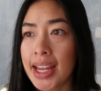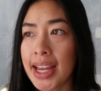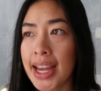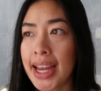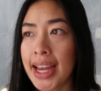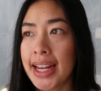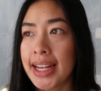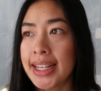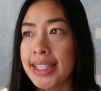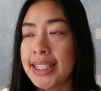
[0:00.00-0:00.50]

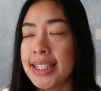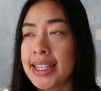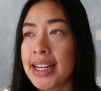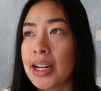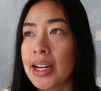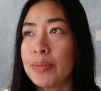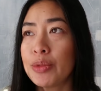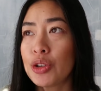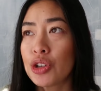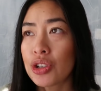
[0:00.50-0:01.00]
And
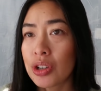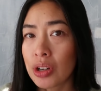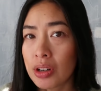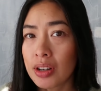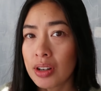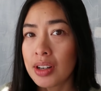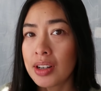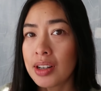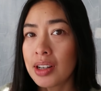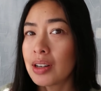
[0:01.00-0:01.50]
I'm
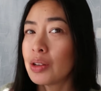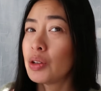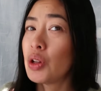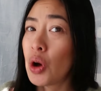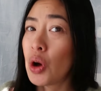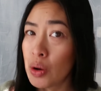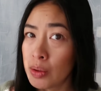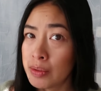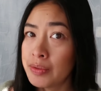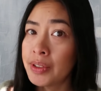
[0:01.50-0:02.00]
sure, or
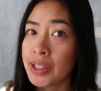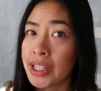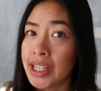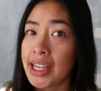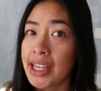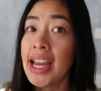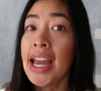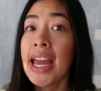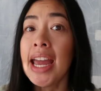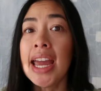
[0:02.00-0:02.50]

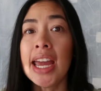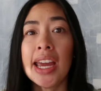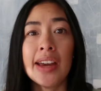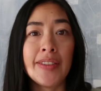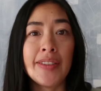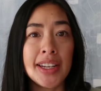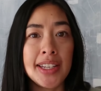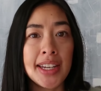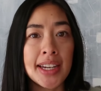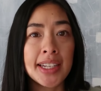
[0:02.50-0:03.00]
hopefully,
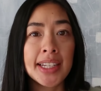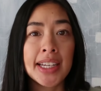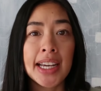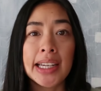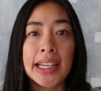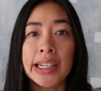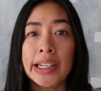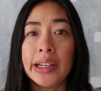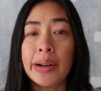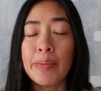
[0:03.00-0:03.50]
if I
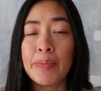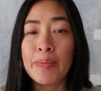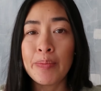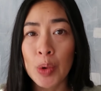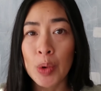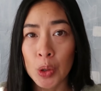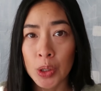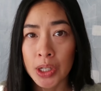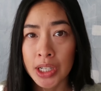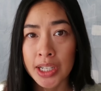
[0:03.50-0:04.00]
dedicated
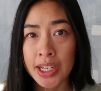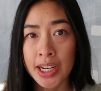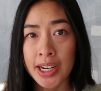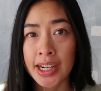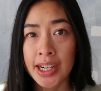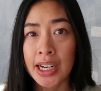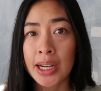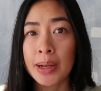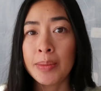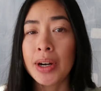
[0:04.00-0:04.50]
more
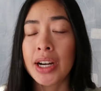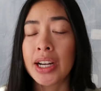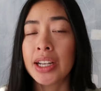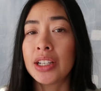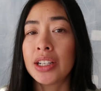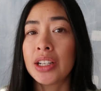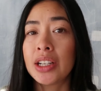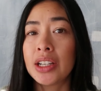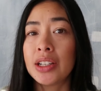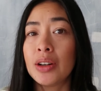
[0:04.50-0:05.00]
time, I
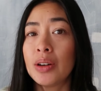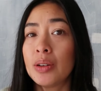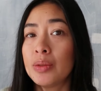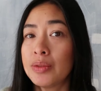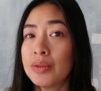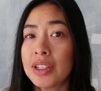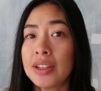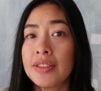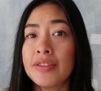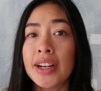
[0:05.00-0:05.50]
could
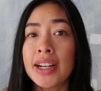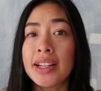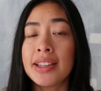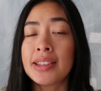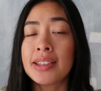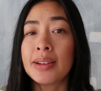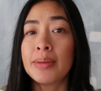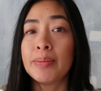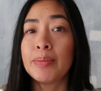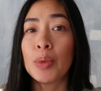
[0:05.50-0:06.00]
hopefully find
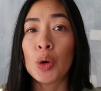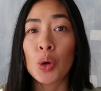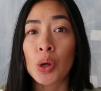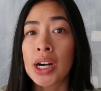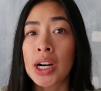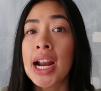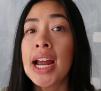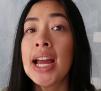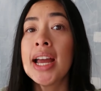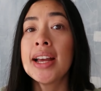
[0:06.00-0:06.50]
some
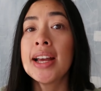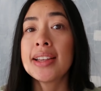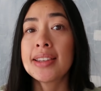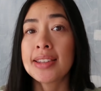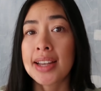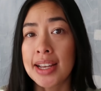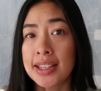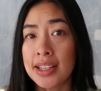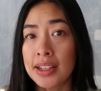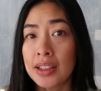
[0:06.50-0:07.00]
more
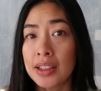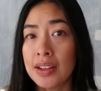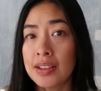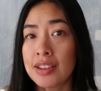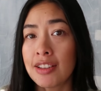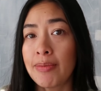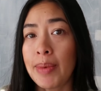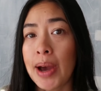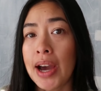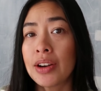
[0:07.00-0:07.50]

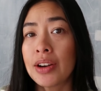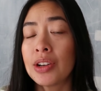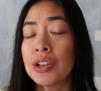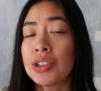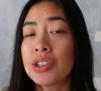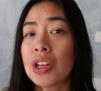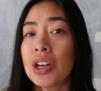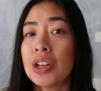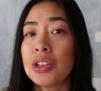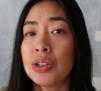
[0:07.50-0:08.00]
size-inclusive
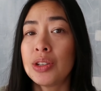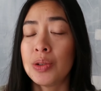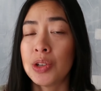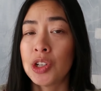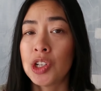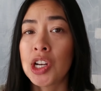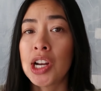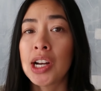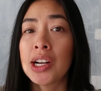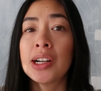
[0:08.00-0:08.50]
patterns to
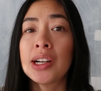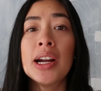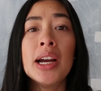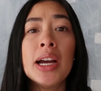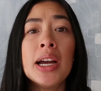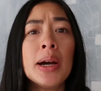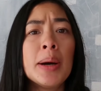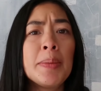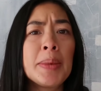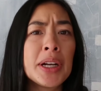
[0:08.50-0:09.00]
share.
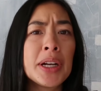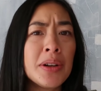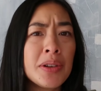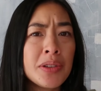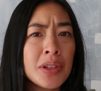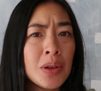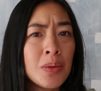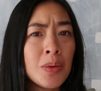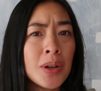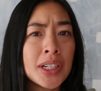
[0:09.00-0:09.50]
But I
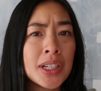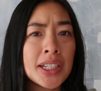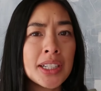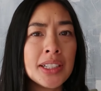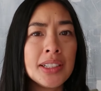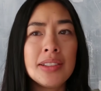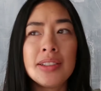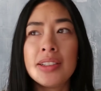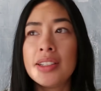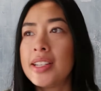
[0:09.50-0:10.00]
also
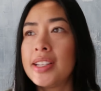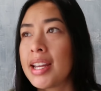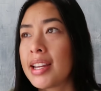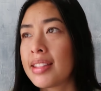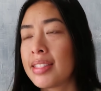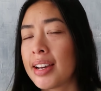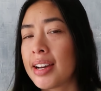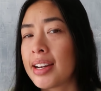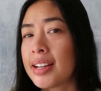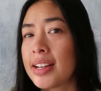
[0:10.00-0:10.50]
wanted to
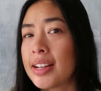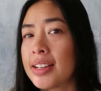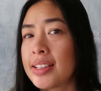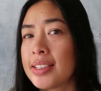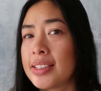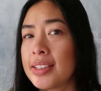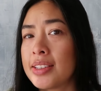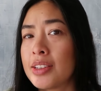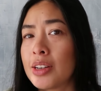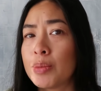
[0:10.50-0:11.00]
take that
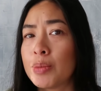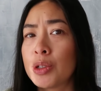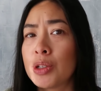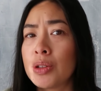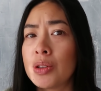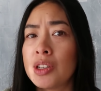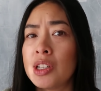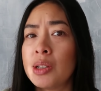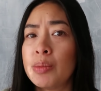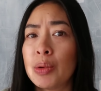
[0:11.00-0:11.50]
as an
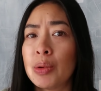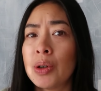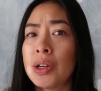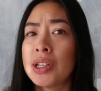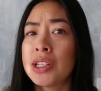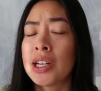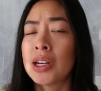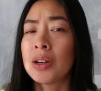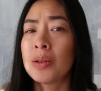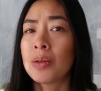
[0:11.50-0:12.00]
opportunity to
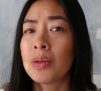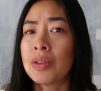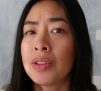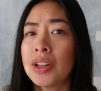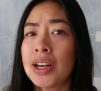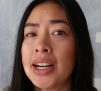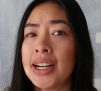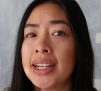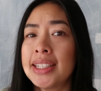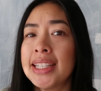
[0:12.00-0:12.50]
point out
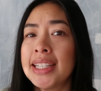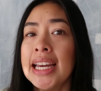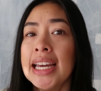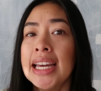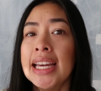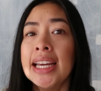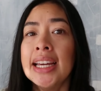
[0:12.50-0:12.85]
that